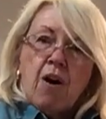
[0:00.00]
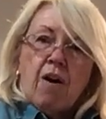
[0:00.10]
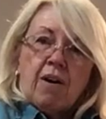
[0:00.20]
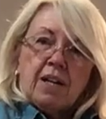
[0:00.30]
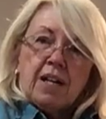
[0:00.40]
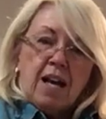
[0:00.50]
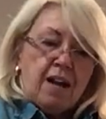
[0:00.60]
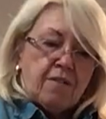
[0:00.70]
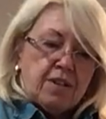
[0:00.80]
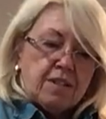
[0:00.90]
on a
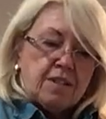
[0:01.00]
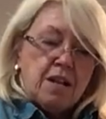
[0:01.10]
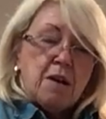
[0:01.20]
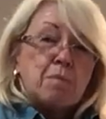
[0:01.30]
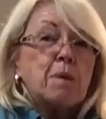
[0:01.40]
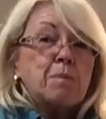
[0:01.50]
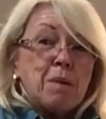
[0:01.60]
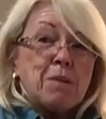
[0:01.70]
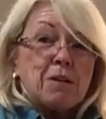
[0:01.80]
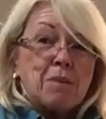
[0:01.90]
canvas. But
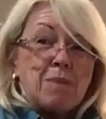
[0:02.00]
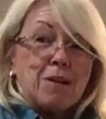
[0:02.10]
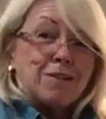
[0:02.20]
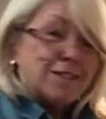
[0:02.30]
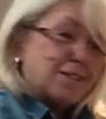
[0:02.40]
maybe I'll get better at